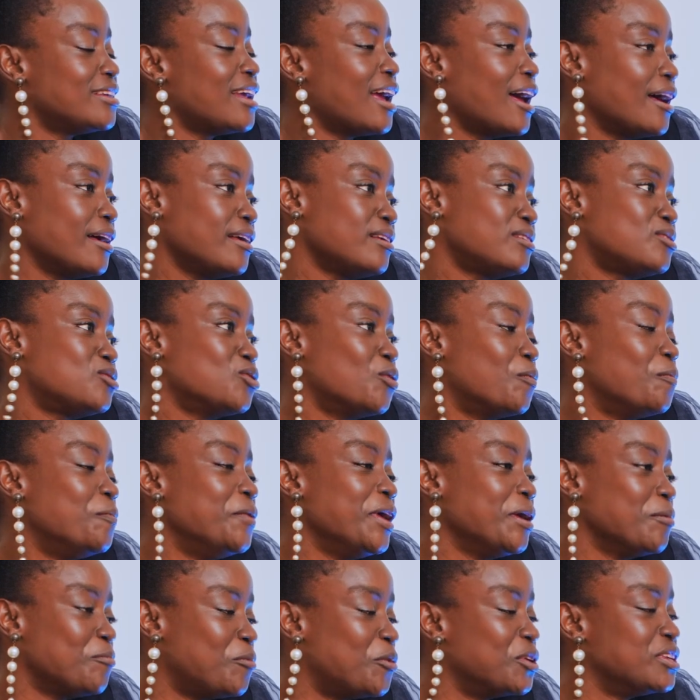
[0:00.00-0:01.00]
yeah, so
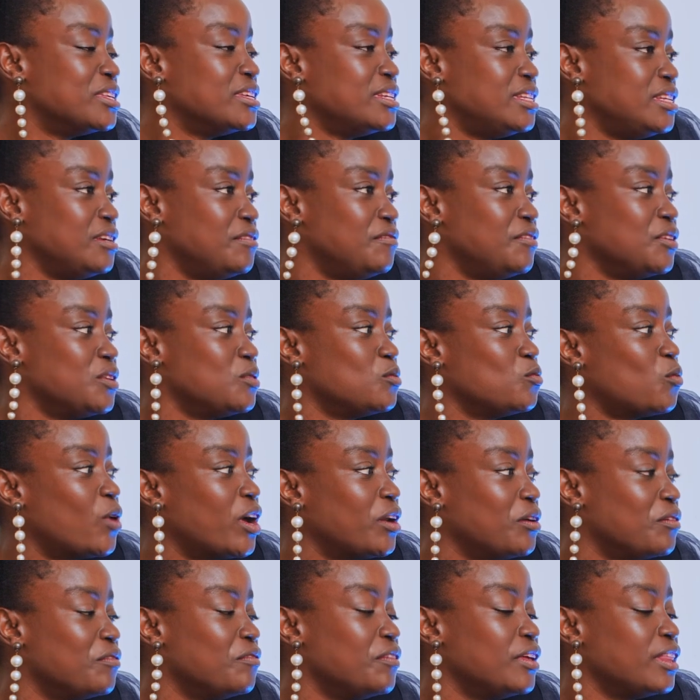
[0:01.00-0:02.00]
being positive is
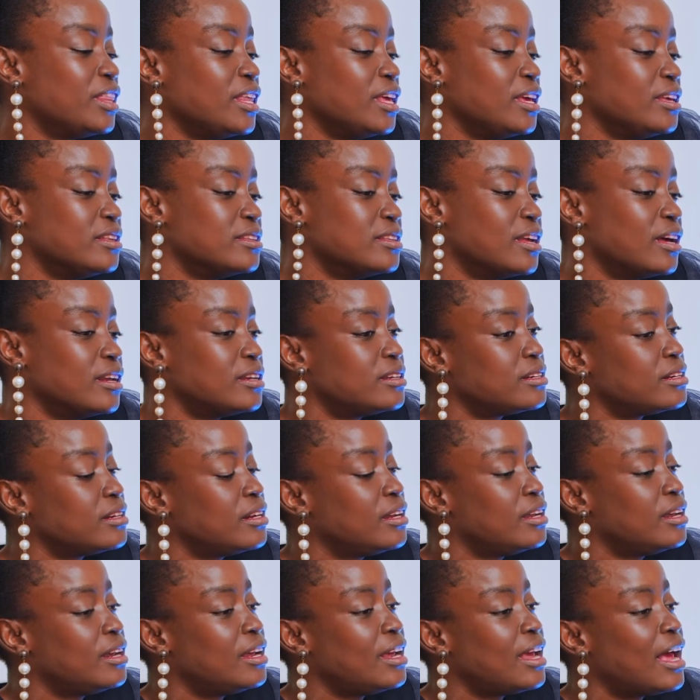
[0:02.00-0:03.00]
one of the things that
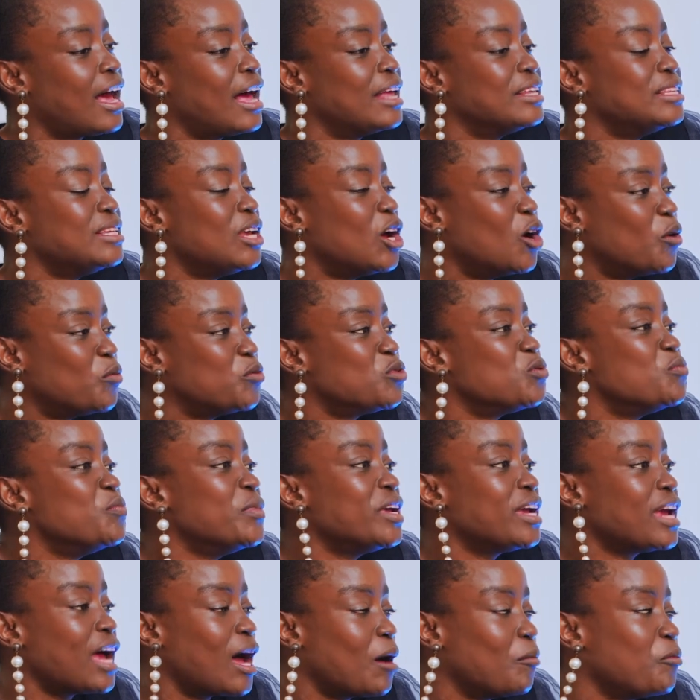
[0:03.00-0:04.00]
has helped
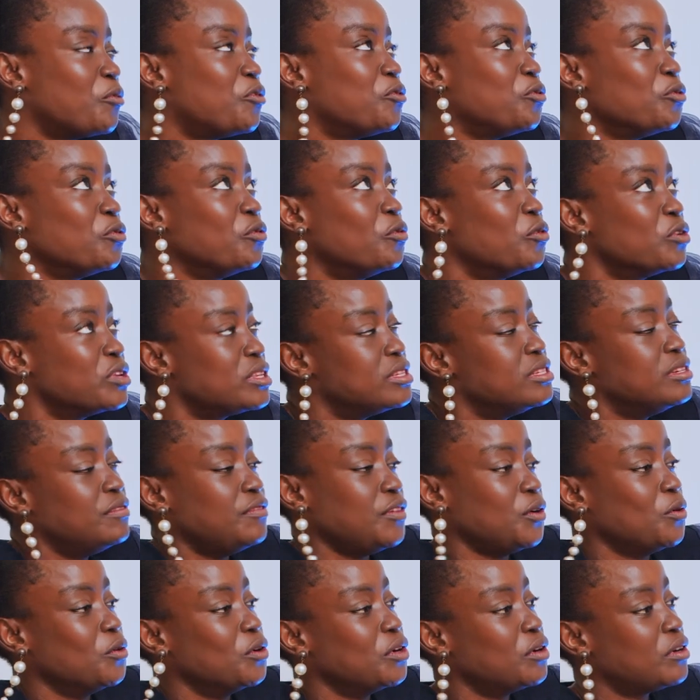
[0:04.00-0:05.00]
me come through those
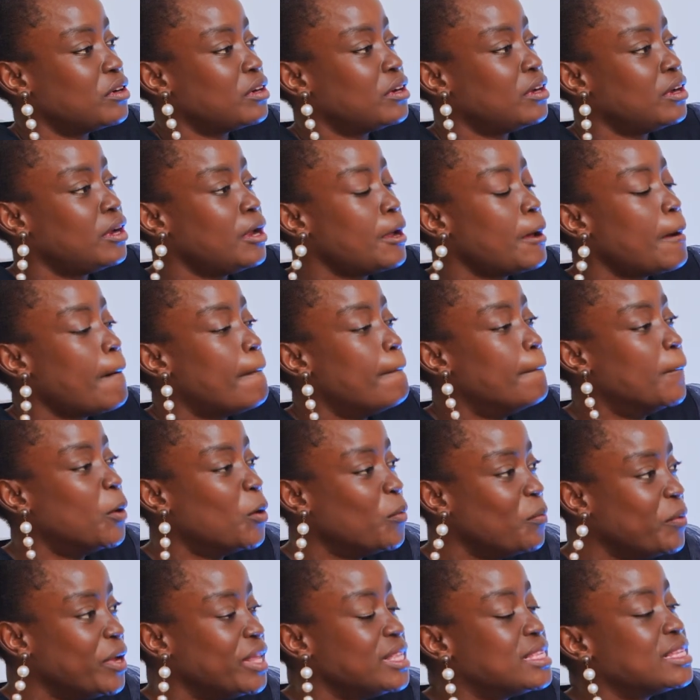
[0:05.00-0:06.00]
difficult
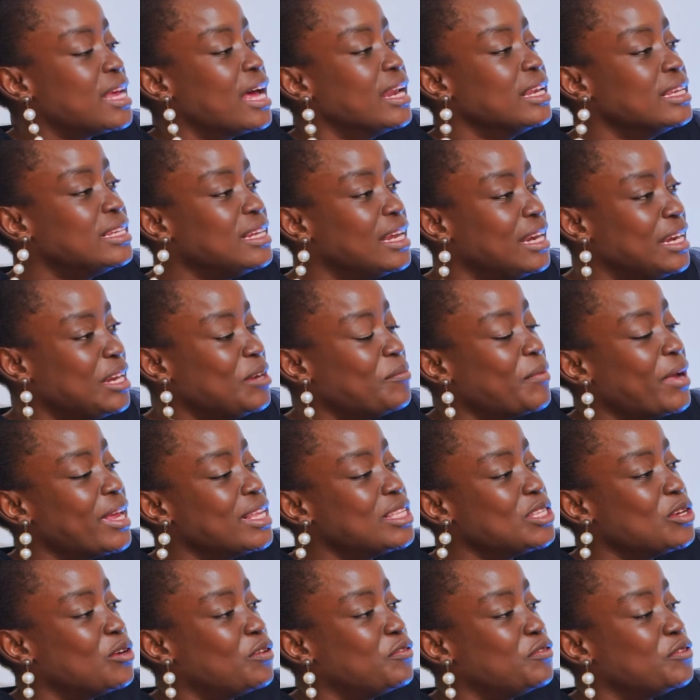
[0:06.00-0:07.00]
moments, and telling
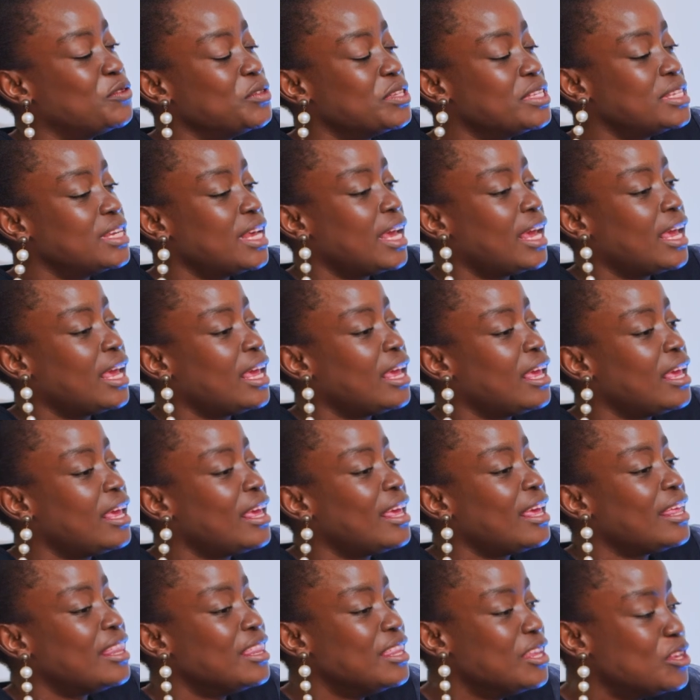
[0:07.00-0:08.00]
myself to say
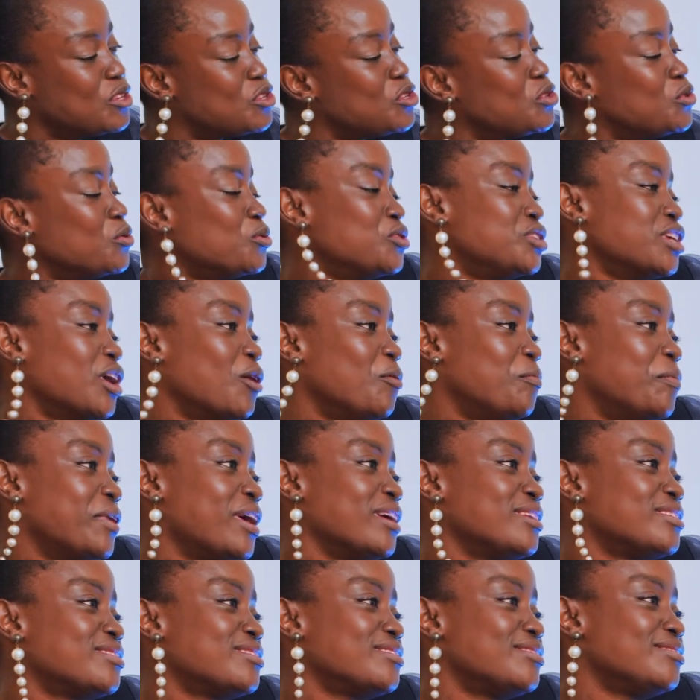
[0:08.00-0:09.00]
this too shall
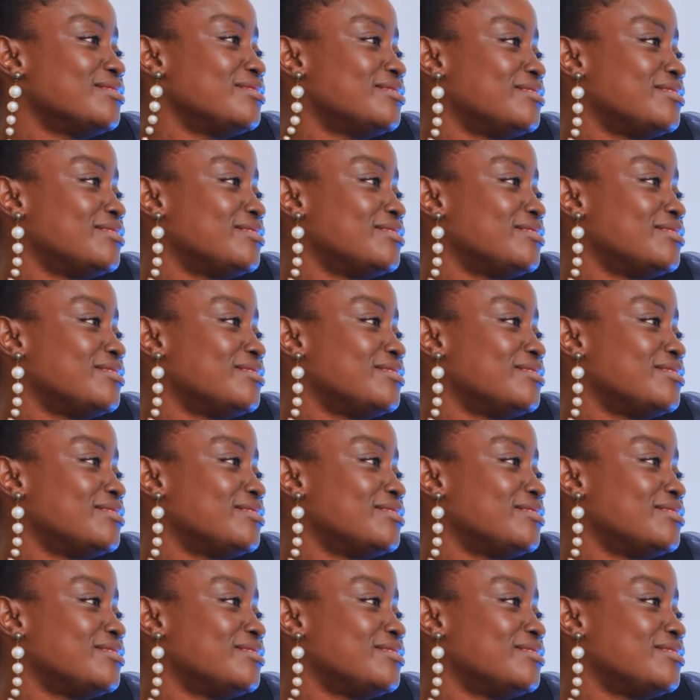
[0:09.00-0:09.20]
pass.